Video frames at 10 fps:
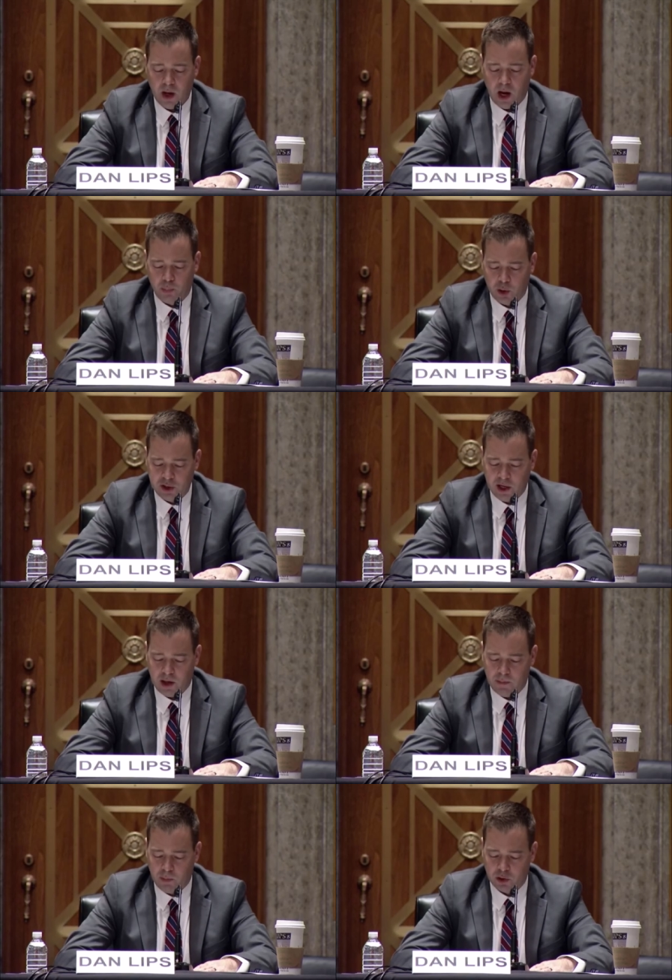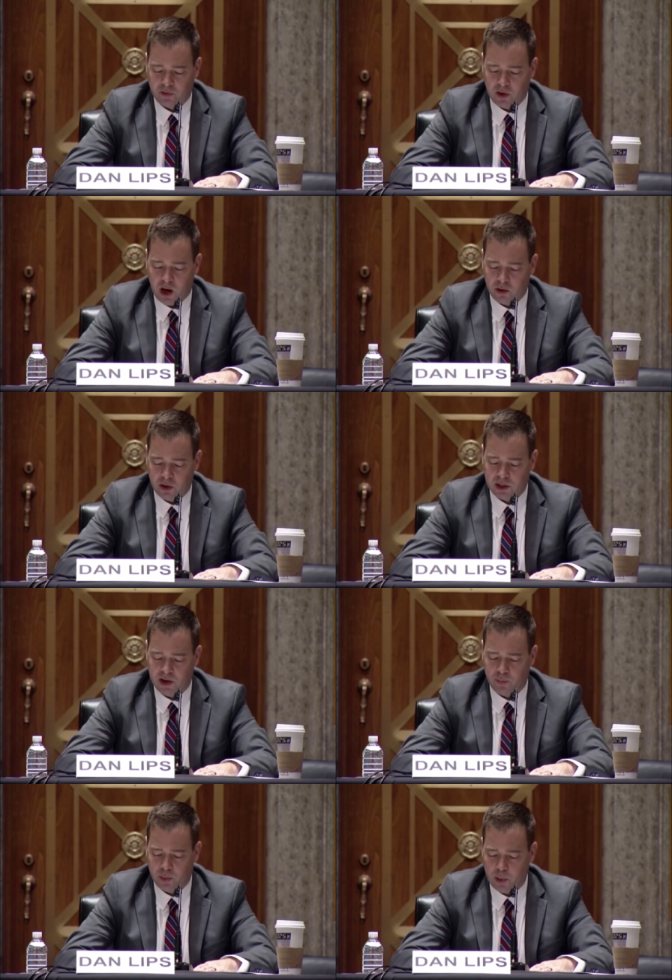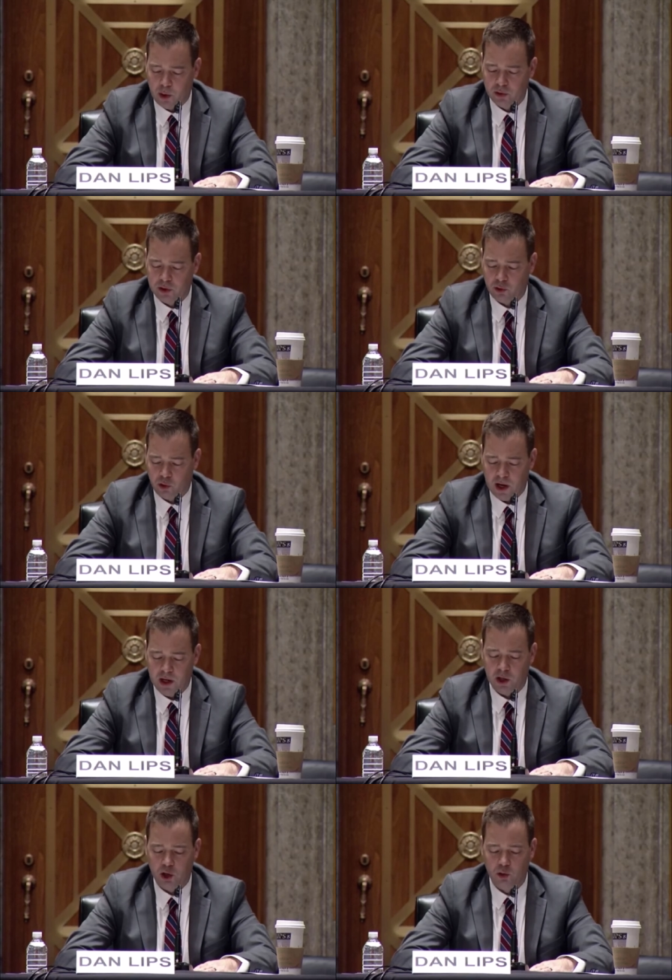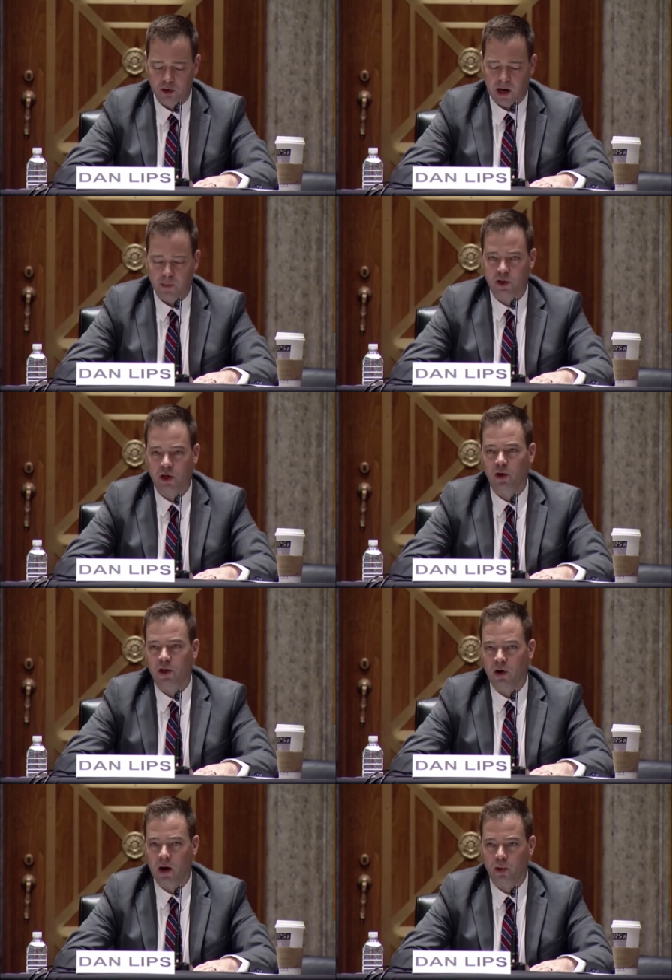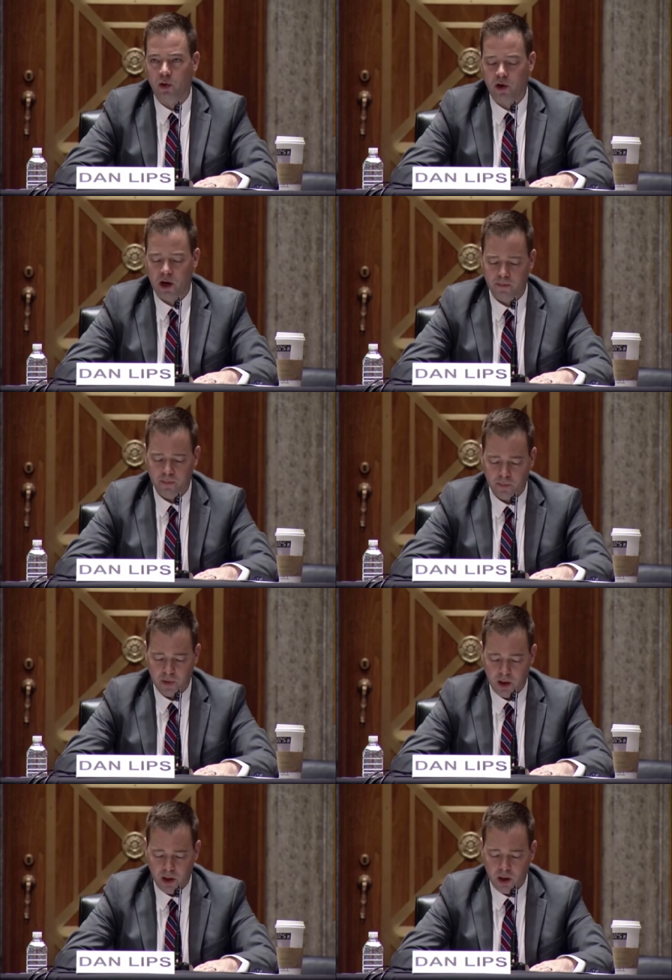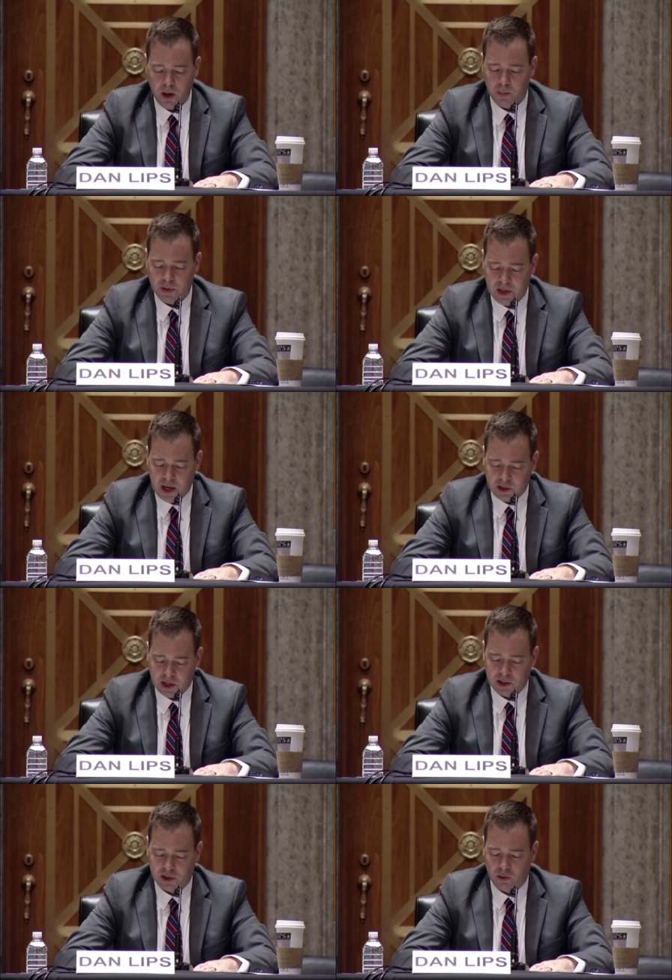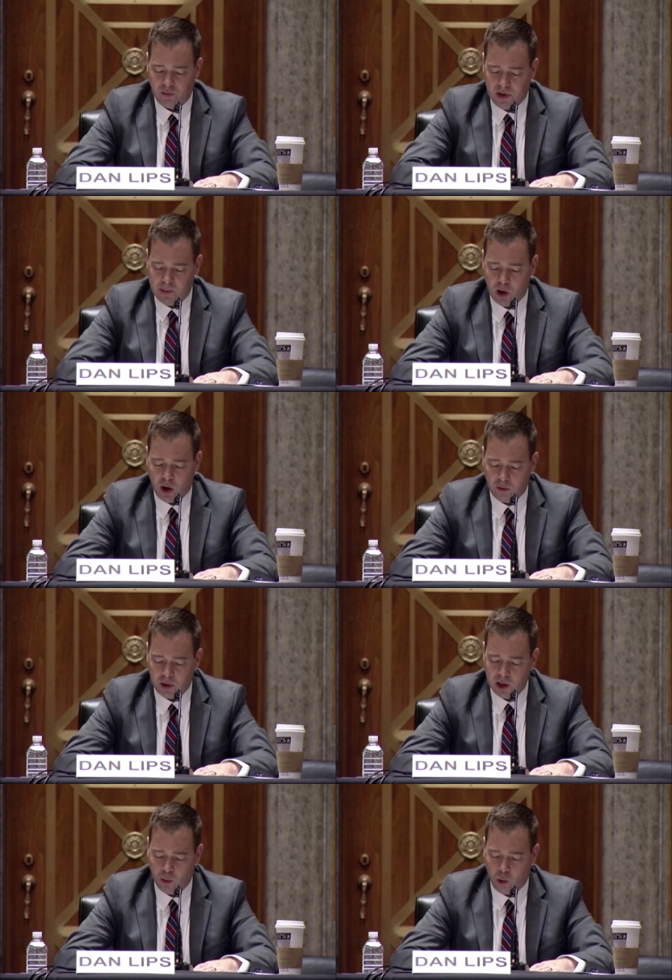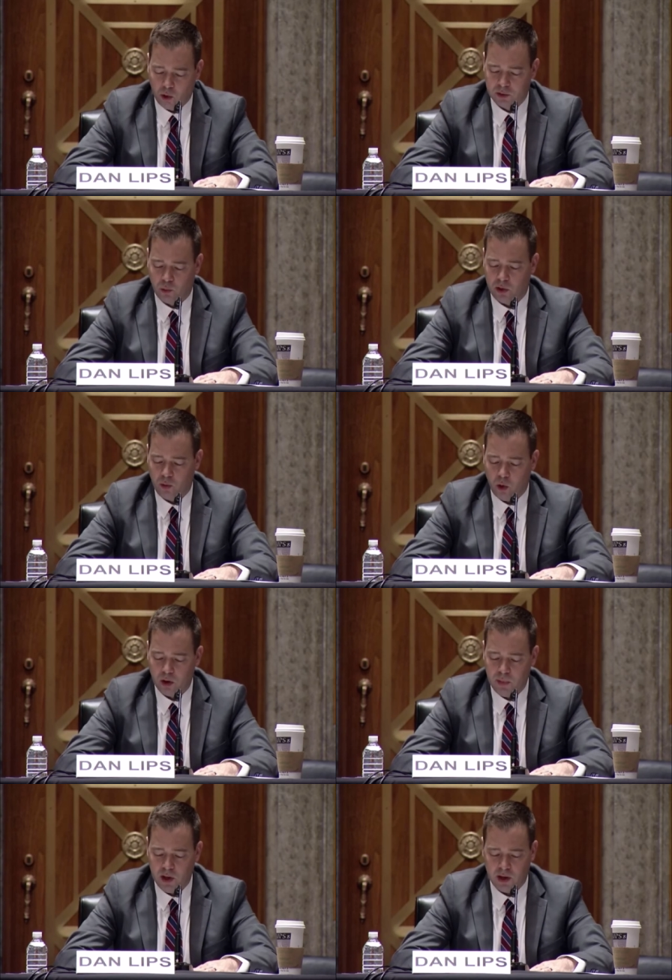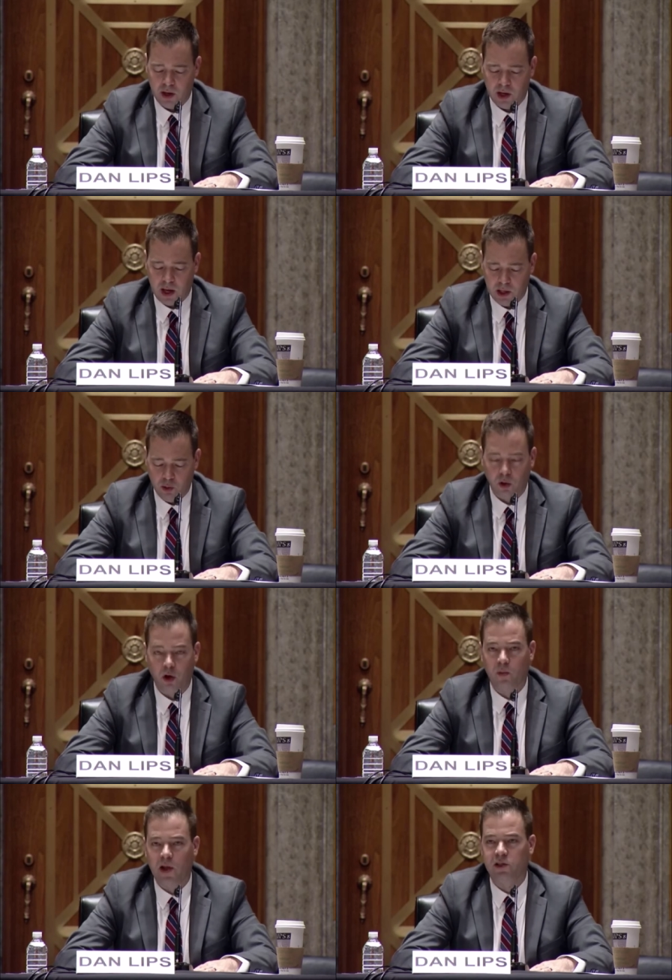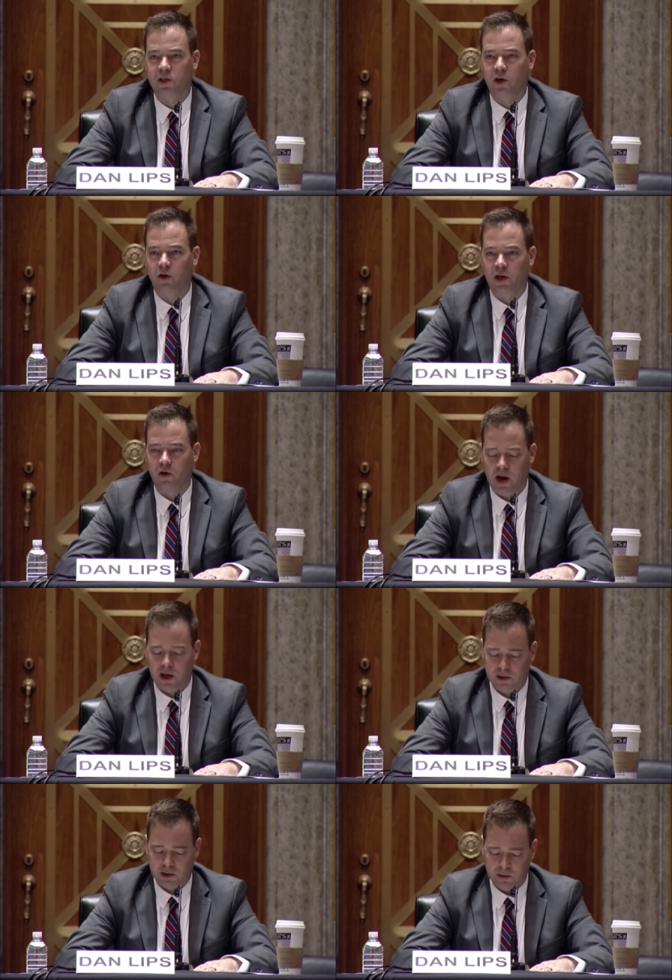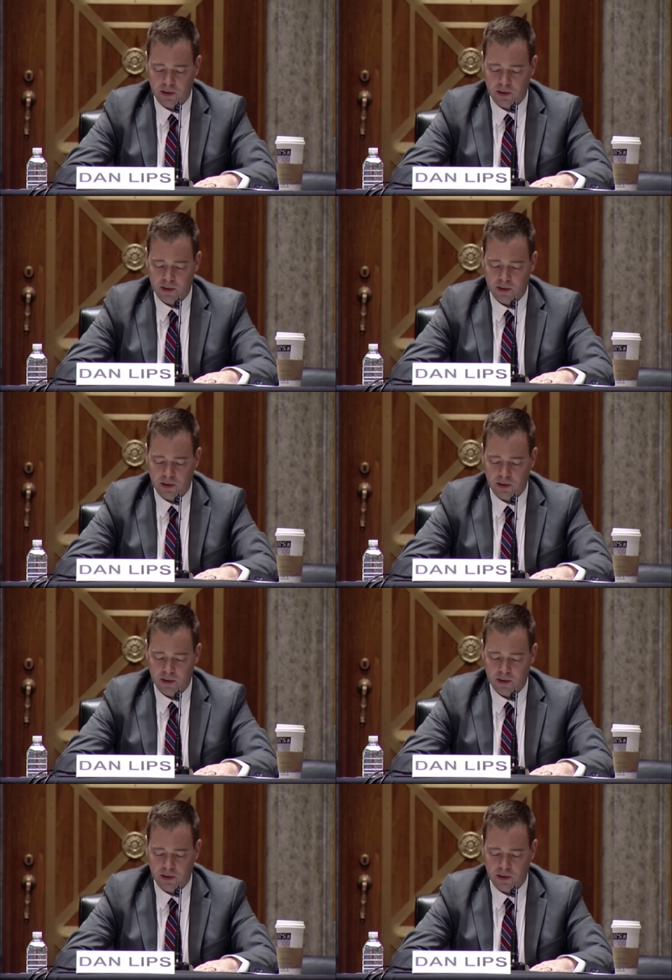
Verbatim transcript: I appreciate that members of Congress have proposed creating a new cybersecurity grant program, but DHS through FEMA already awards more than 1 billion in annual Homeland Security grants.